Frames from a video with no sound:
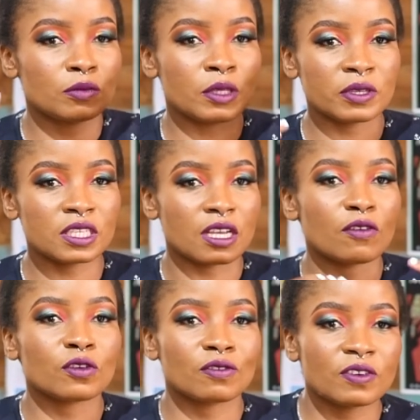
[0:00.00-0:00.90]
pictures have
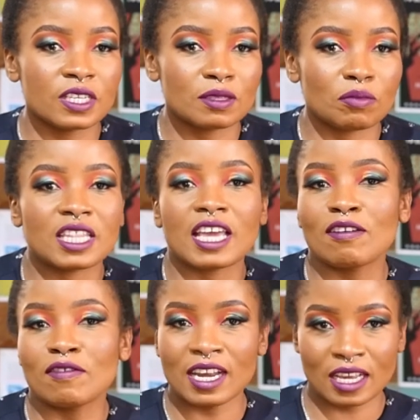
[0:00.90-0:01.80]
your face, but they
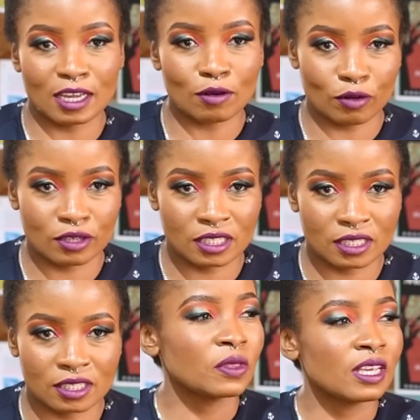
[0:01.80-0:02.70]
have naked
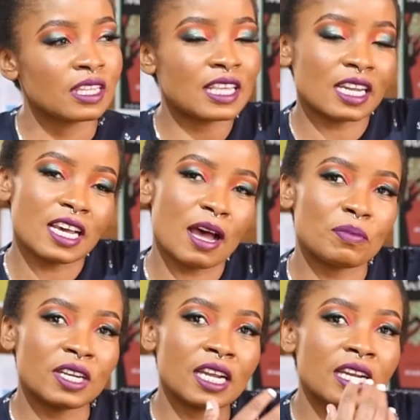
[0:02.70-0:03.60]
bodies. That
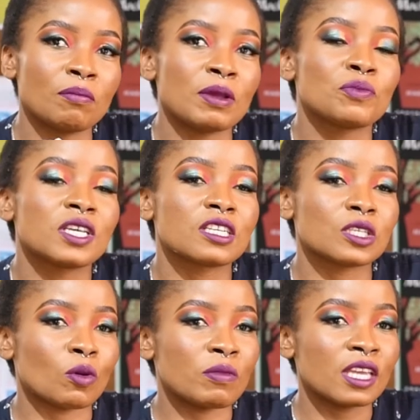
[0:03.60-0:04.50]
happened and my pictures
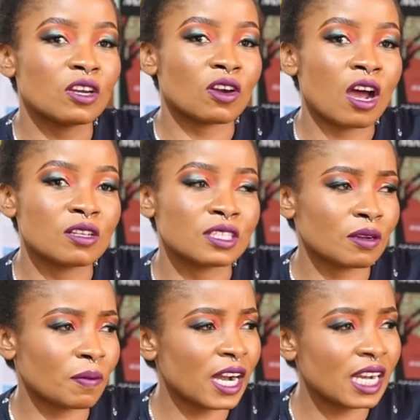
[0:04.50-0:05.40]
were making rounds. And
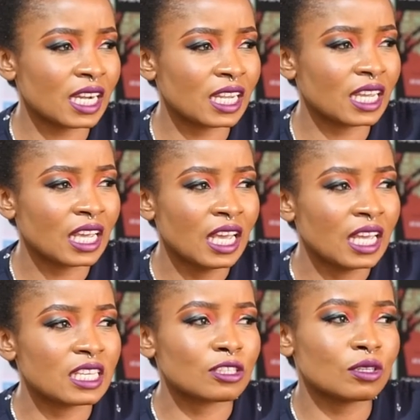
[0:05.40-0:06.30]
apparently
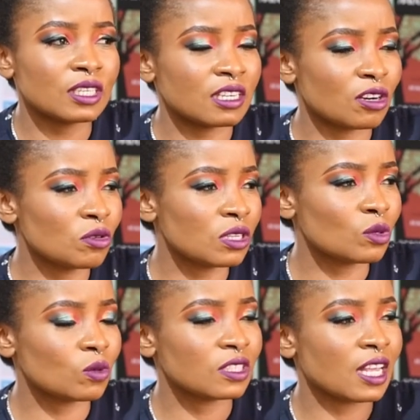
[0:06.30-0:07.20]
the story around it
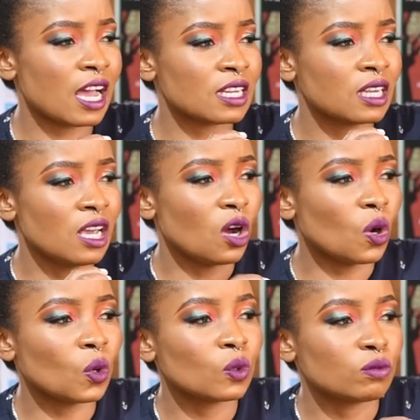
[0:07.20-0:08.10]
was that,
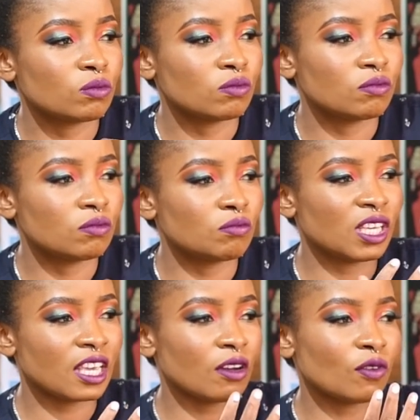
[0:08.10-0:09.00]
oh, be
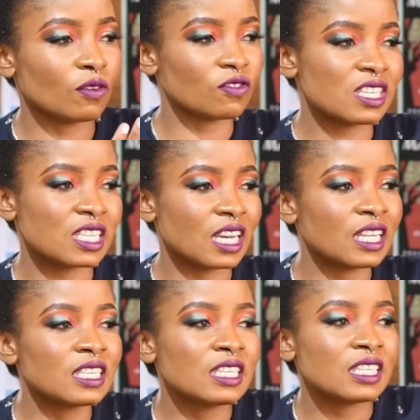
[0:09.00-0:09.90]
careful of this
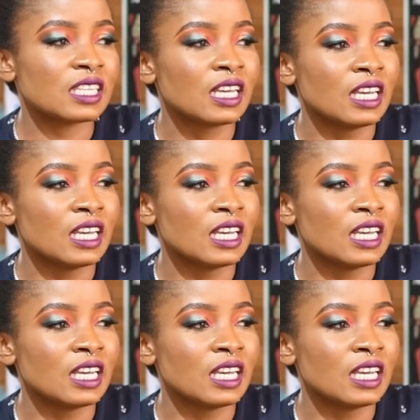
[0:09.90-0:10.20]
lady.